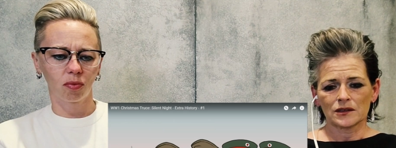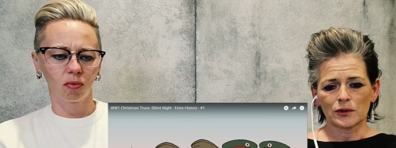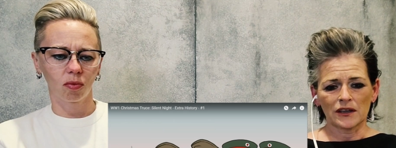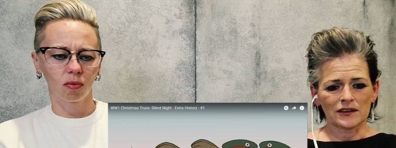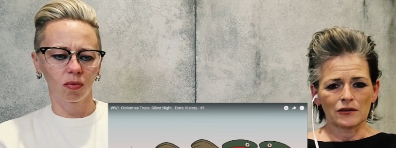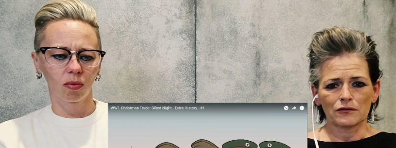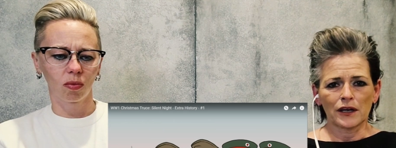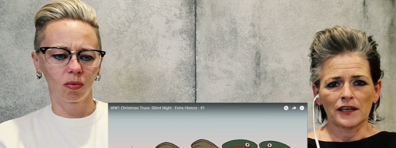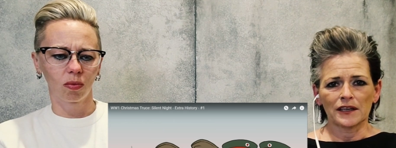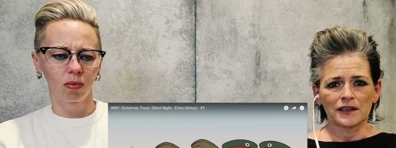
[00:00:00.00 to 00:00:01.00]
Speaker 1: To be out there
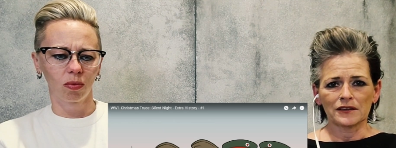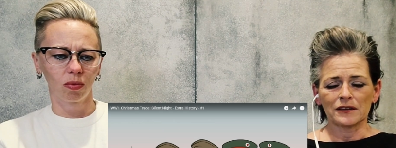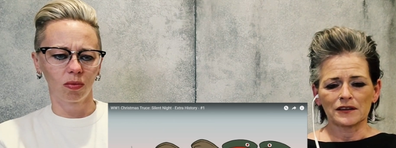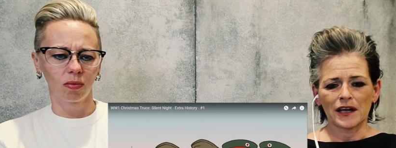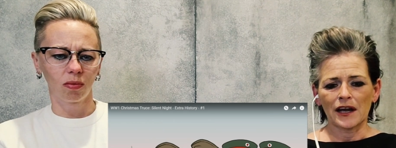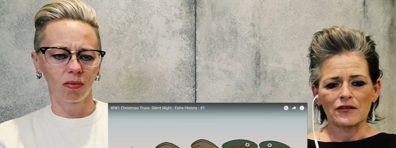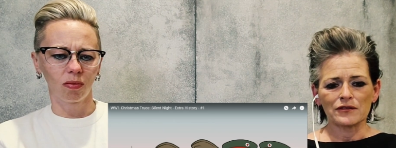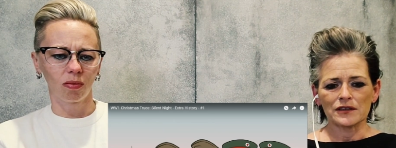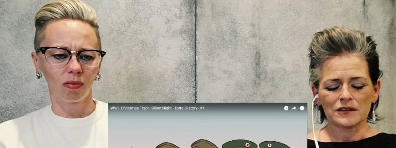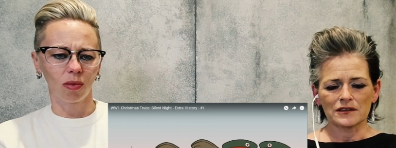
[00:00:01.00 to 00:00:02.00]
fighting and then to have
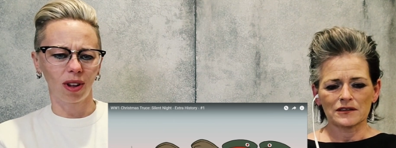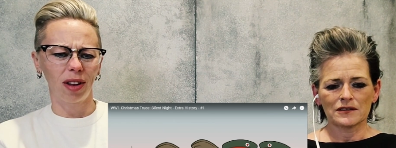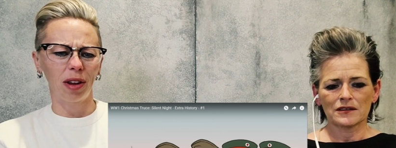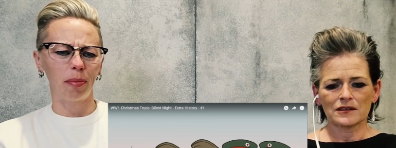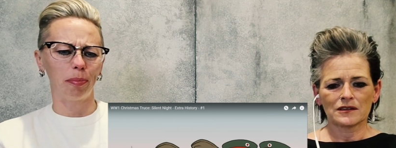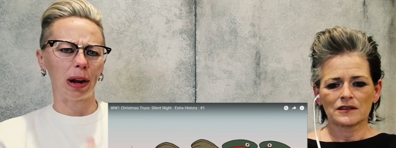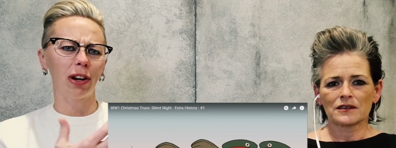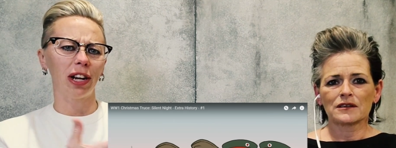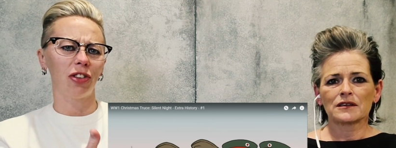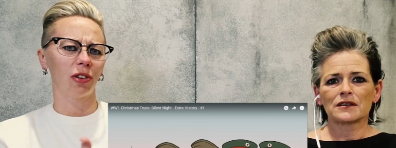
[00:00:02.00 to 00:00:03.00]
this.
Speaker 2: And to
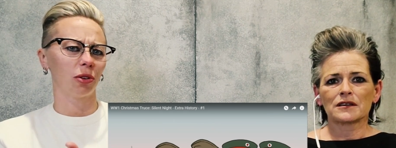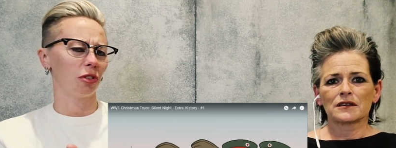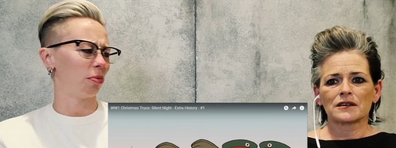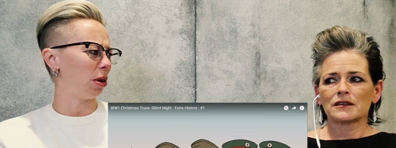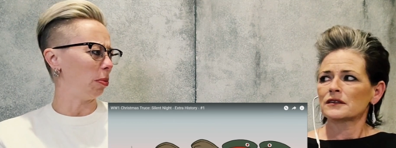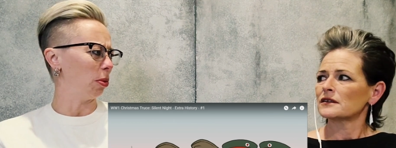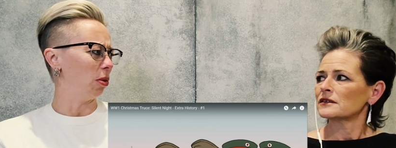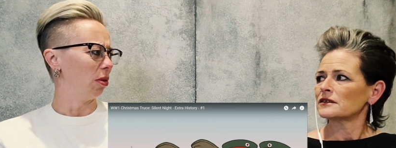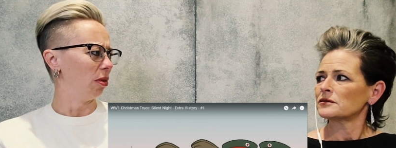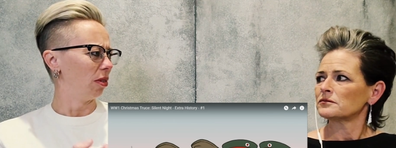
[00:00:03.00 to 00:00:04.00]
bury each other's
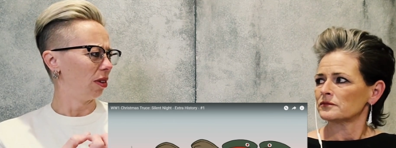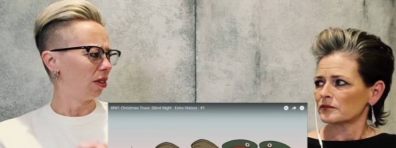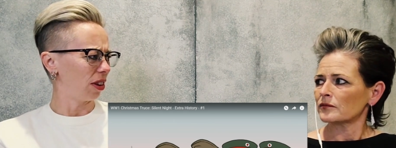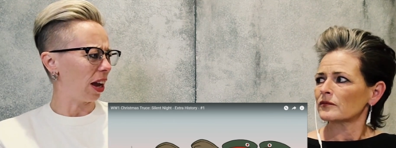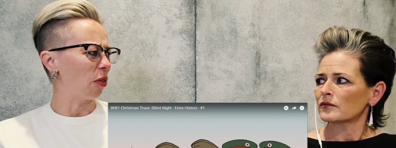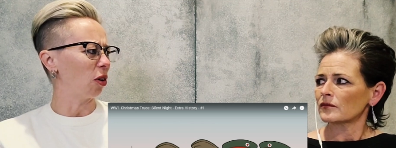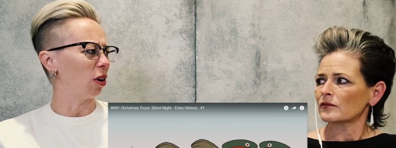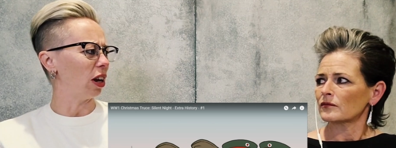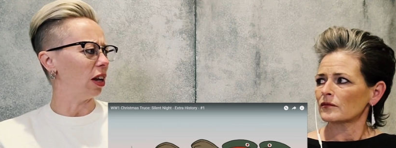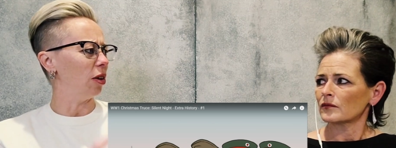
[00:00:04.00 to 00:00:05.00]
people
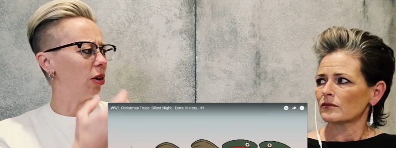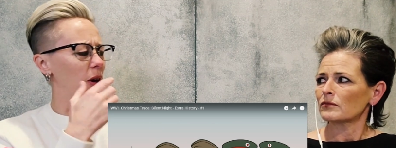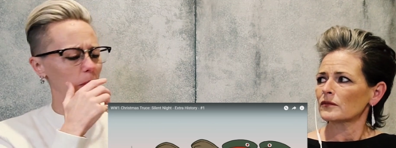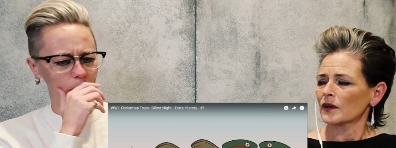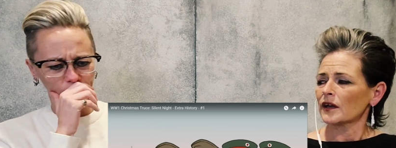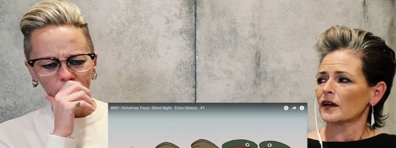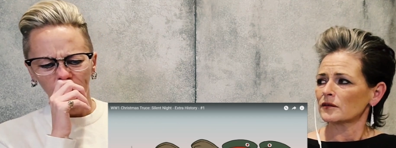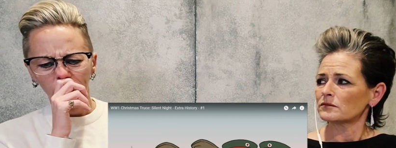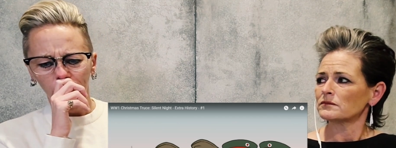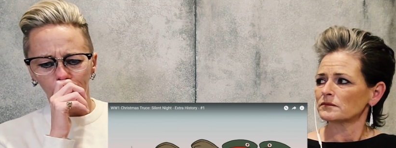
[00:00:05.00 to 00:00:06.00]
together. And um, yeah.